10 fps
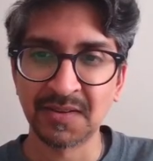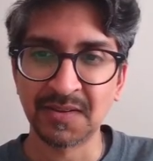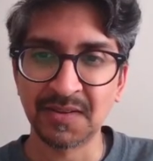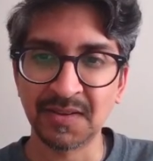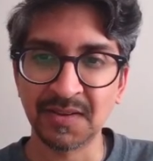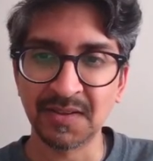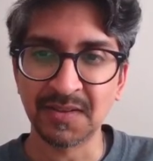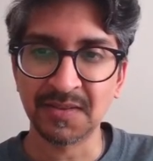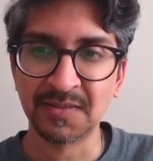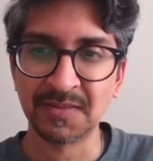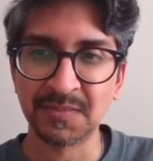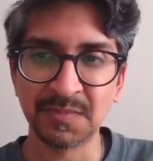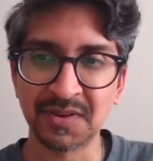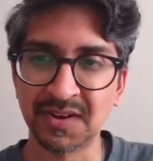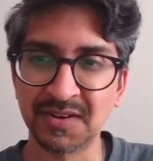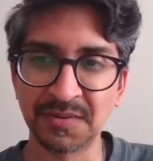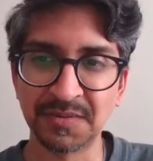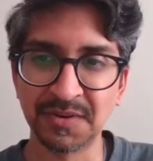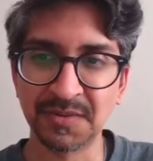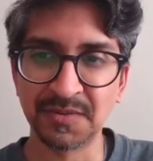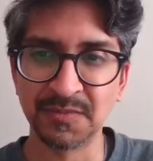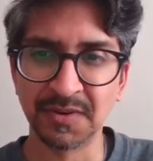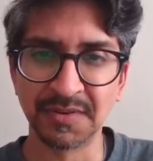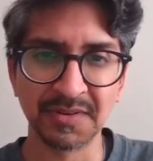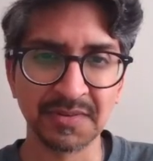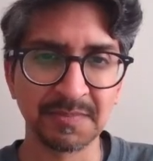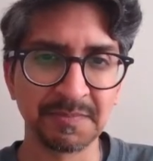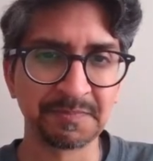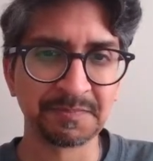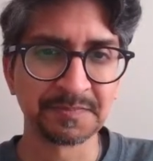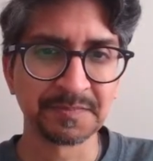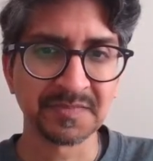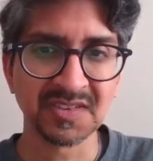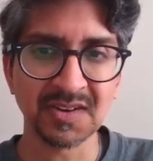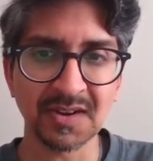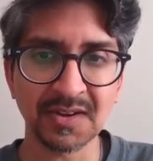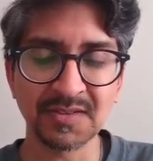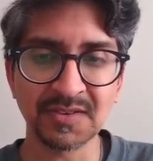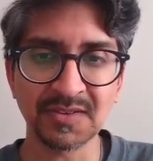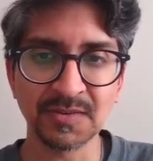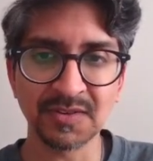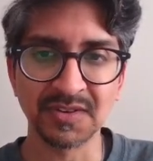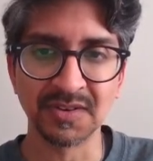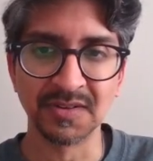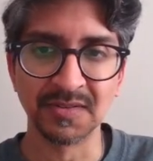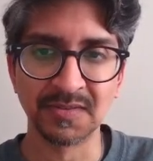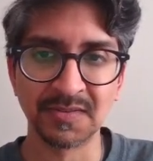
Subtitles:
but I don't know who wrote it. Uncertain.